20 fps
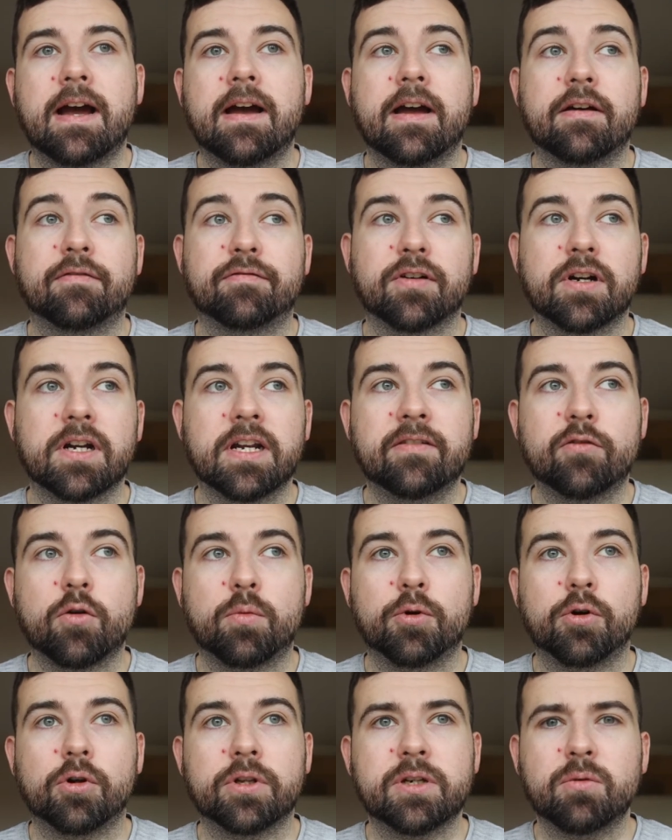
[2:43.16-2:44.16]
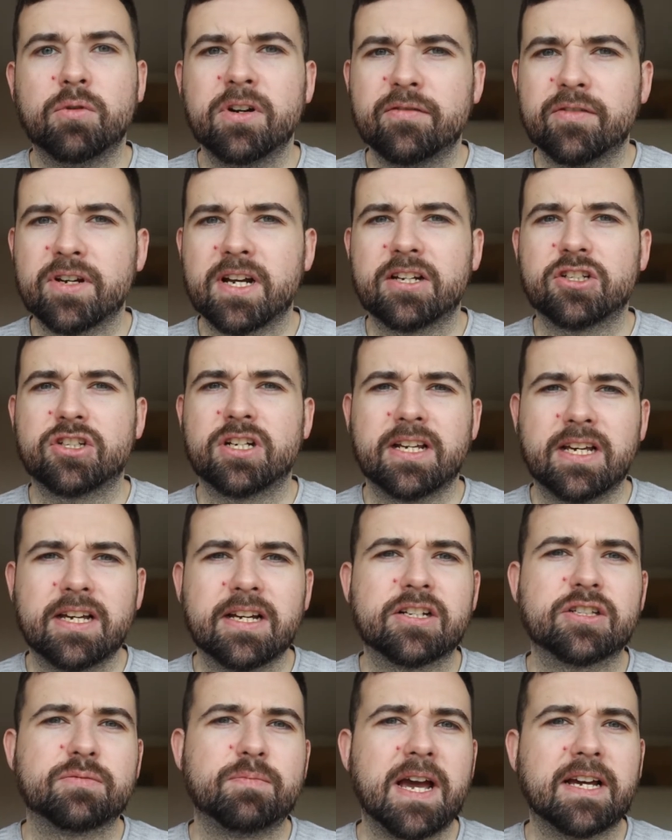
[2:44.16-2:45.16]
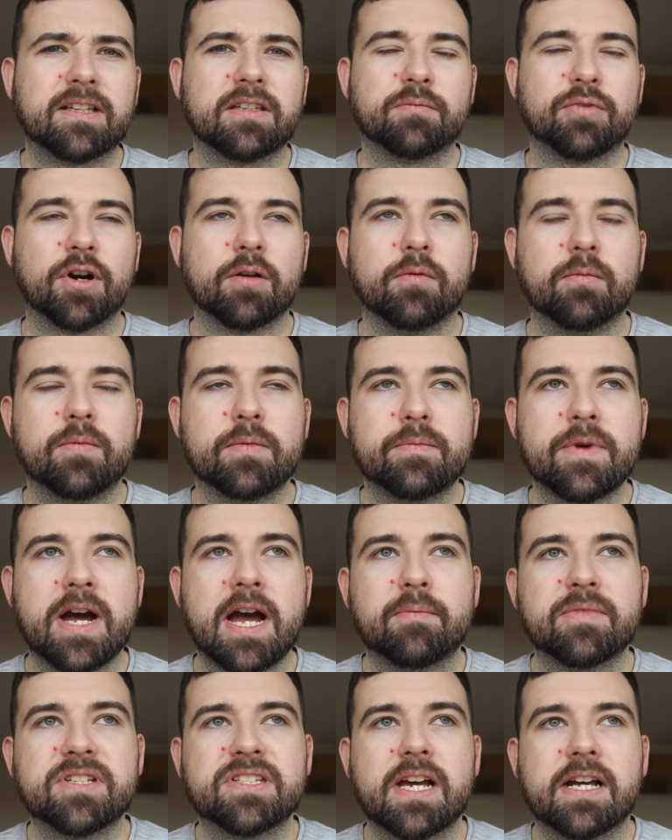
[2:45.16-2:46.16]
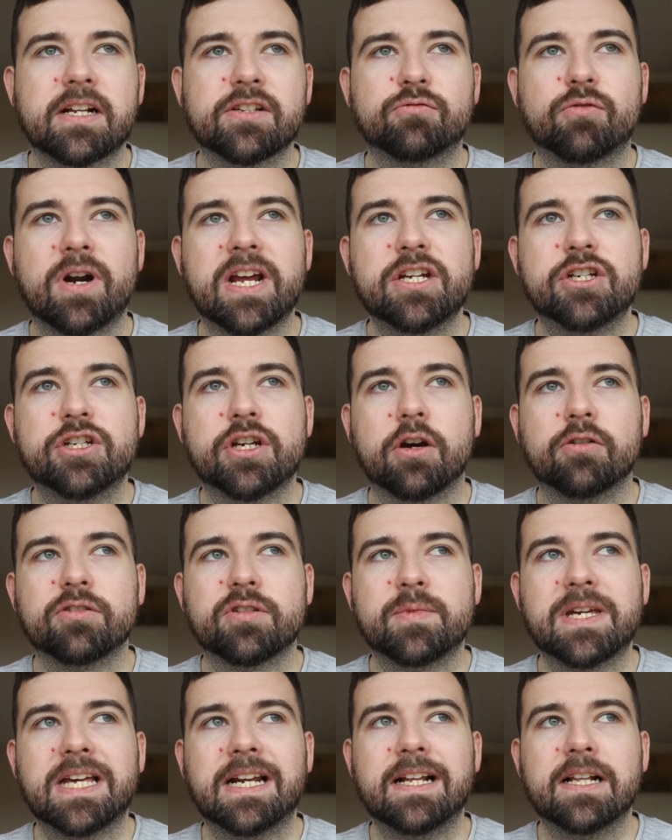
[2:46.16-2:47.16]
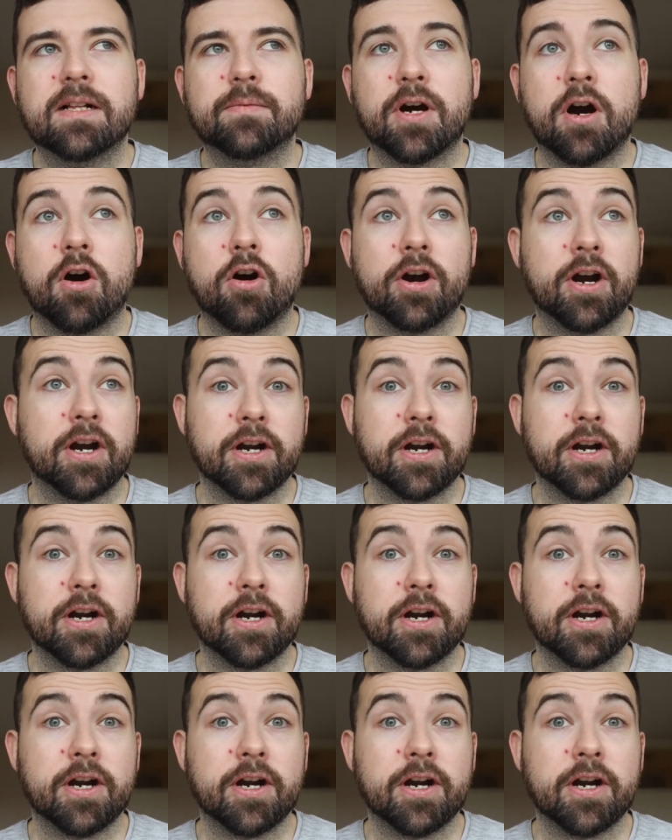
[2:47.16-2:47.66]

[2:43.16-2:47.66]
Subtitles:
for Liverpool. You would have actually expected probably Mohamed Salah's ratio to be a little bit higher.